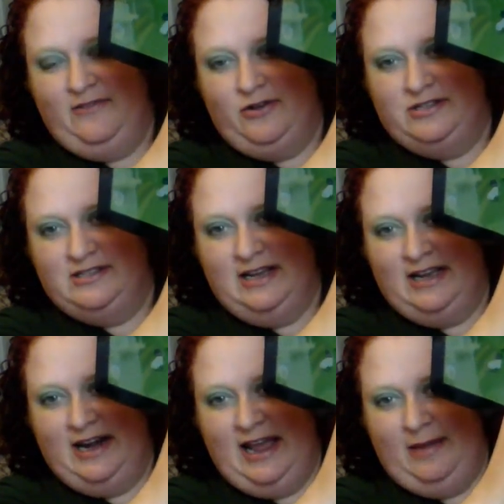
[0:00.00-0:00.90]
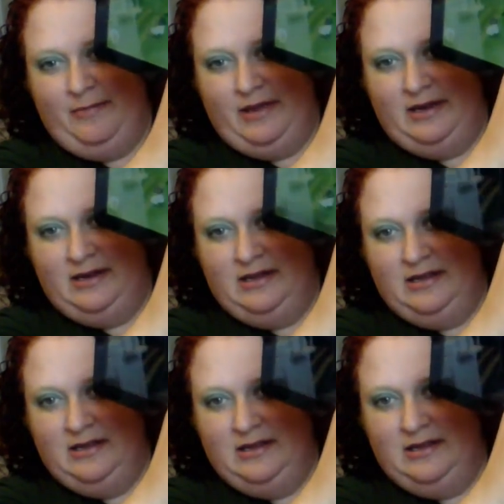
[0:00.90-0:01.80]
And of course it's not going to happen.
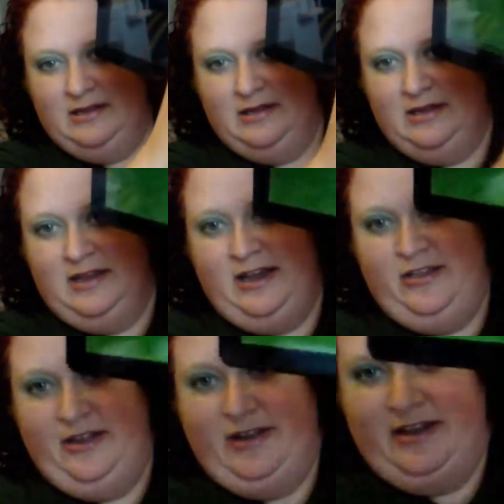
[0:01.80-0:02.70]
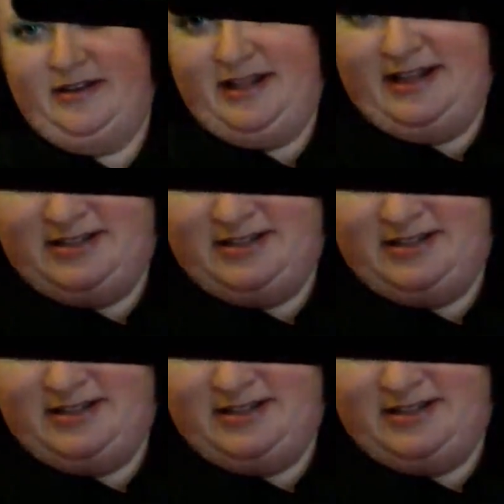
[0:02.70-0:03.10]
Oh, there we go.